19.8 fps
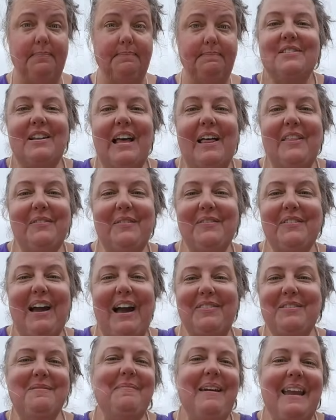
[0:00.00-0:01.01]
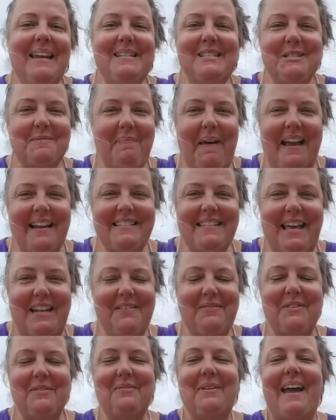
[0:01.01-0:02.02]
So now that we've got the main specs out
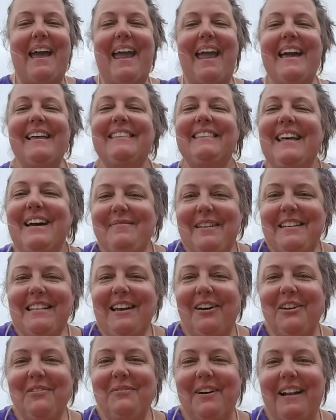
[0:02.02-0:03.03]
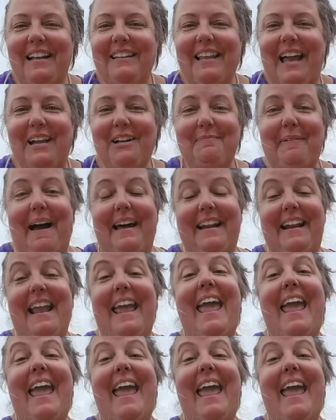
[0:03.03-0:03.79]
of the way, let me tell you what I like about it.